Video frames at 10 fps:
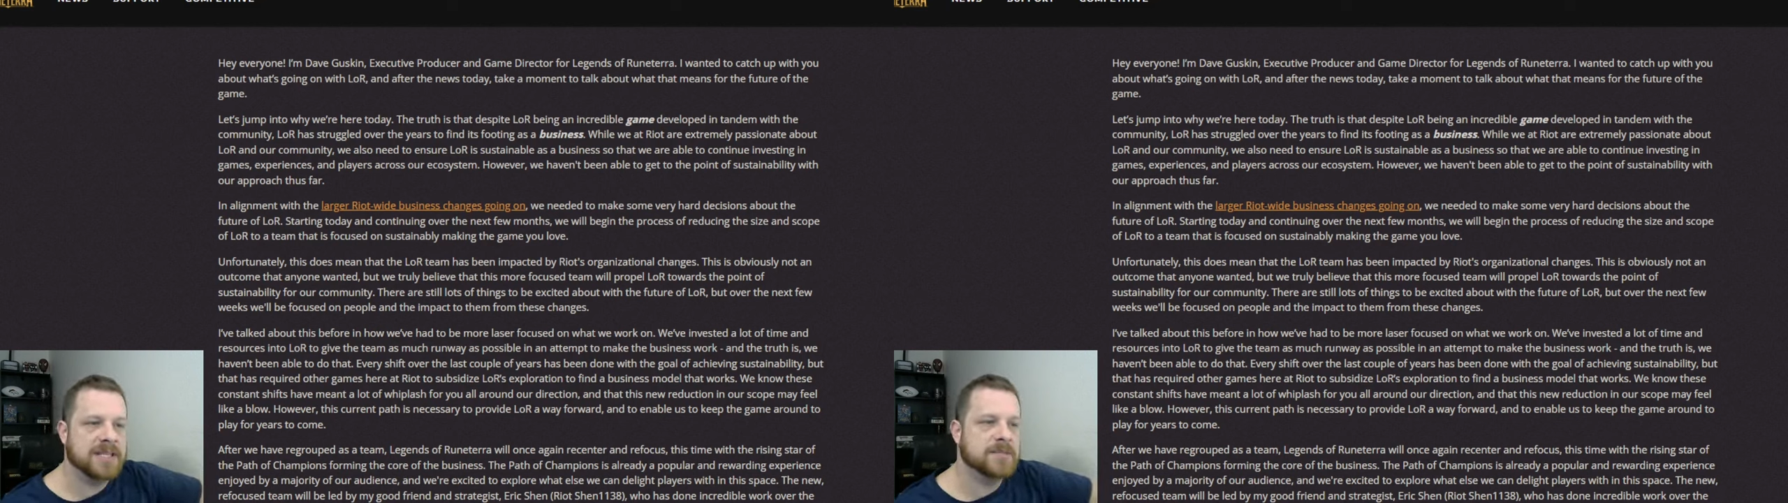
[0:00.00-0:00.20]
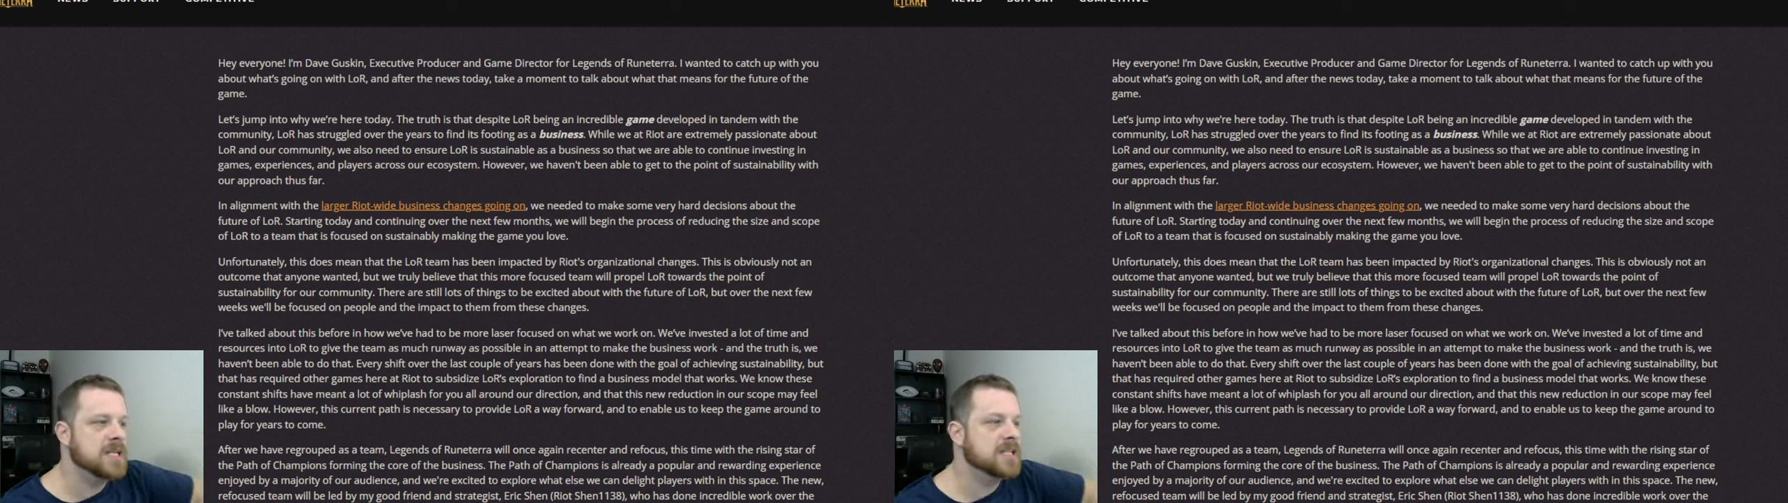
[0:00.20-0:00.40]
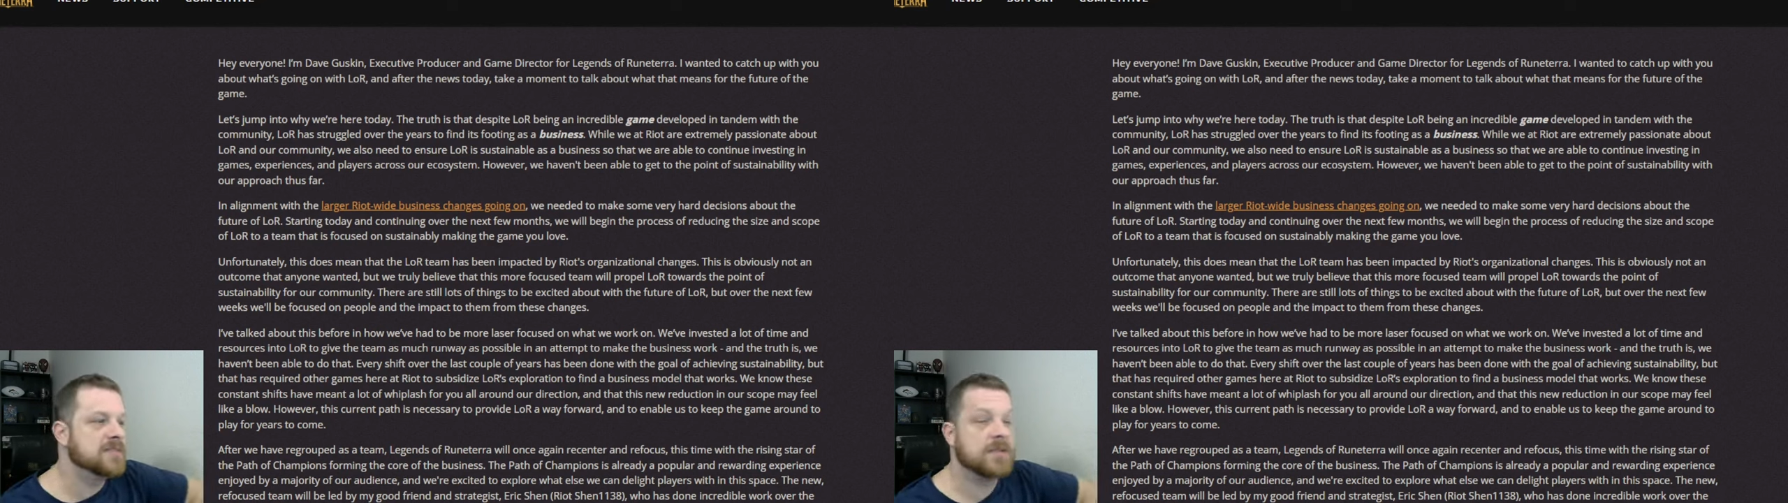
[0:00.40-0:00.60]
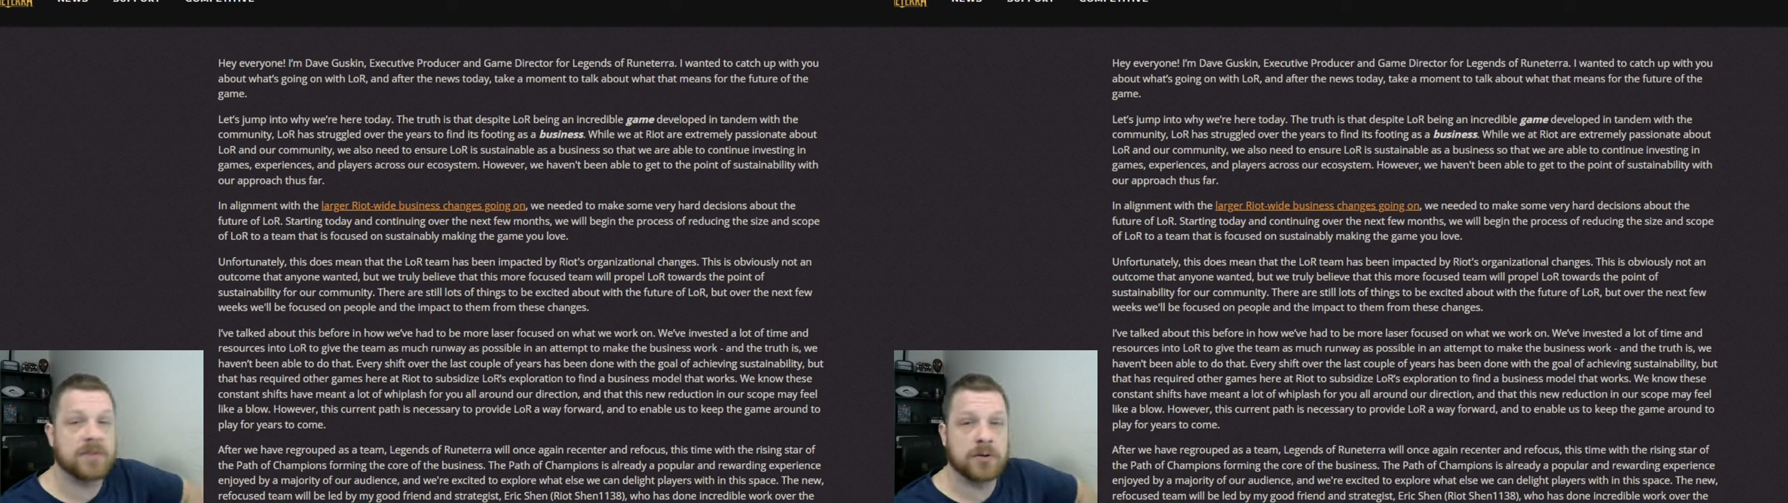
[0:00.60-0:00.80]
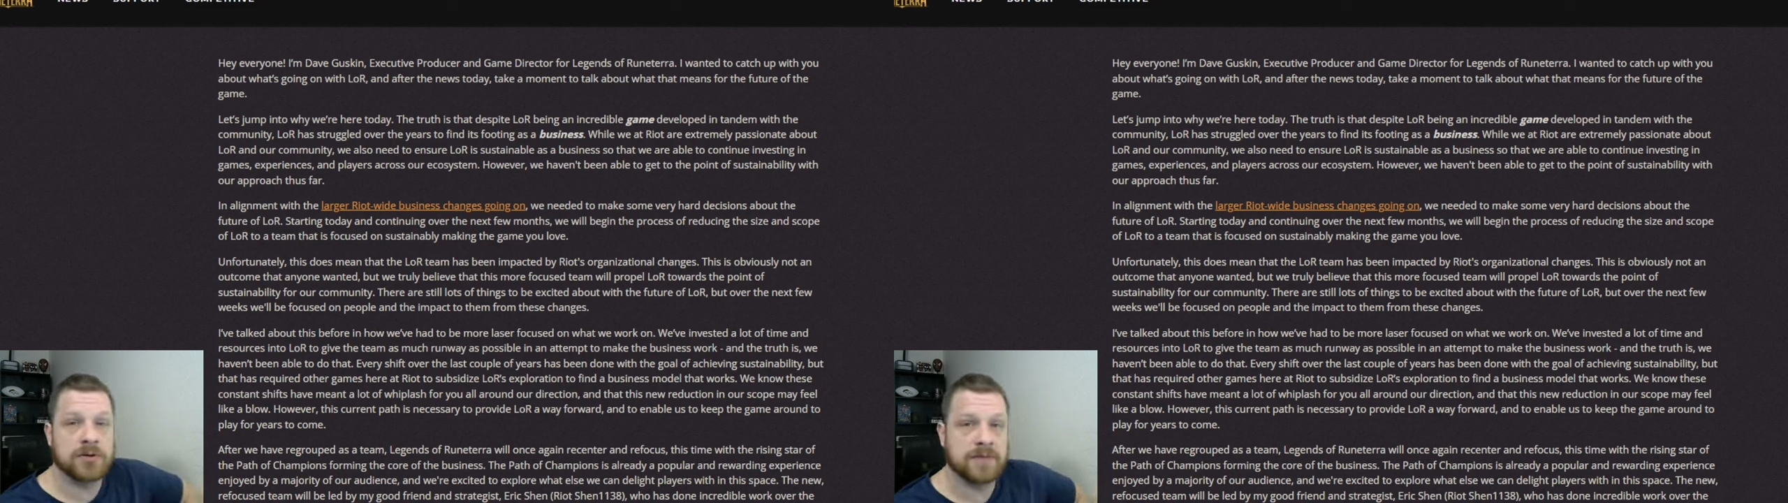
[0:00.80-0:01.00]
this means for the
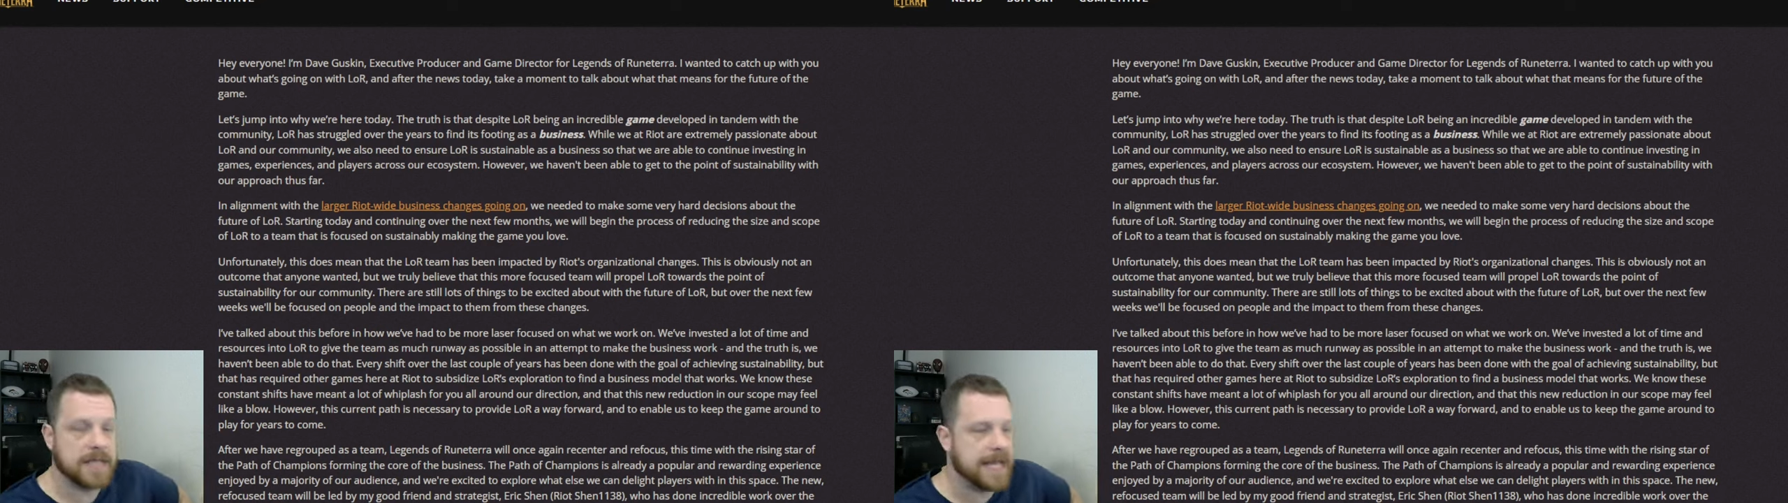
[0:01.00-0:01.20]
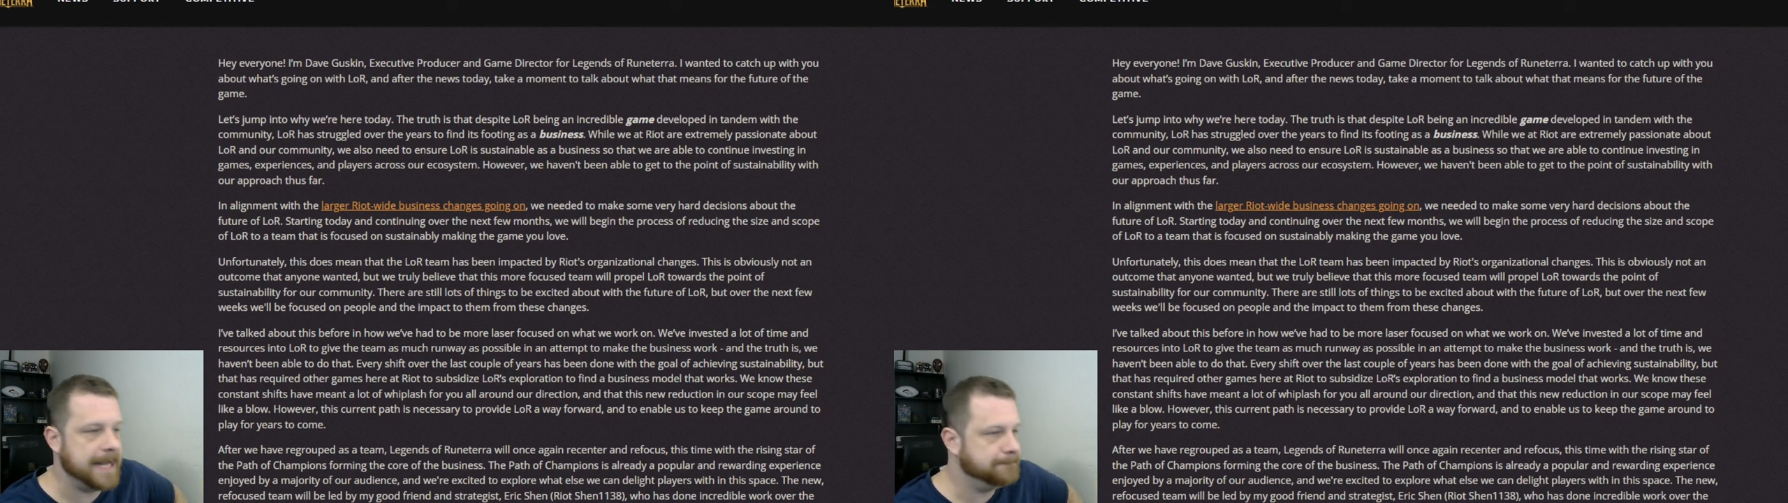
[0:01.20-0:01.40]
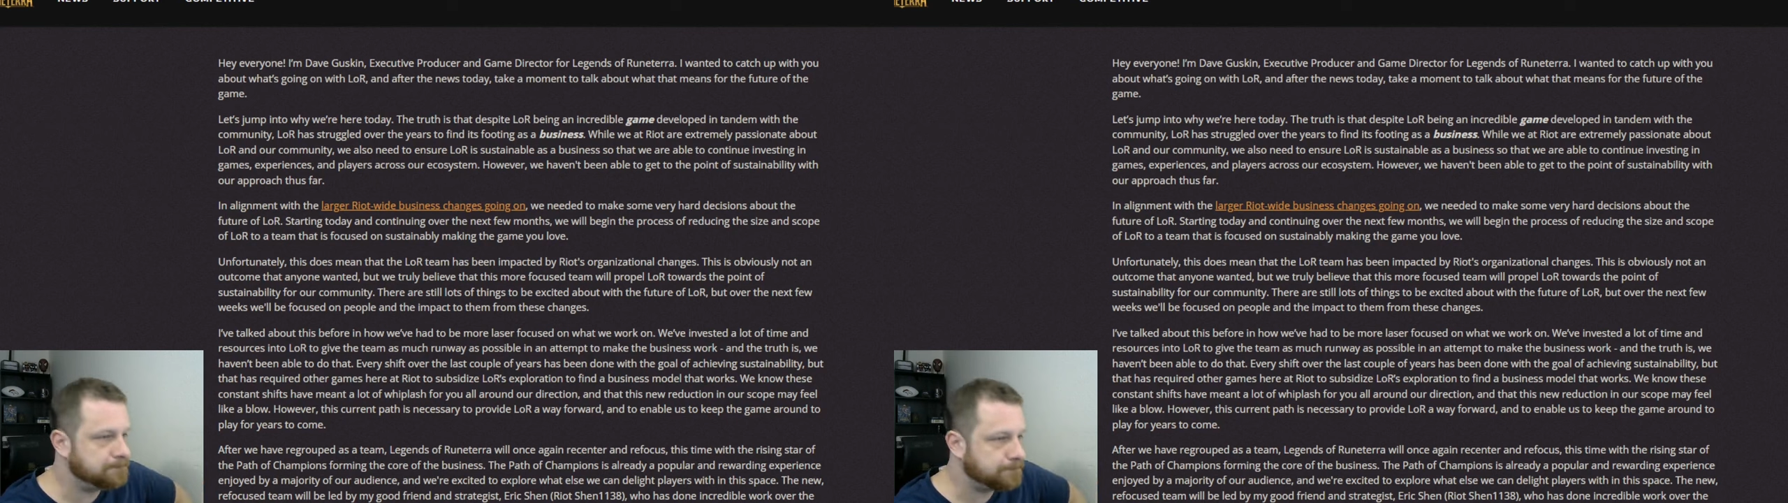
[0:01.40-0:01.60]
future of the game.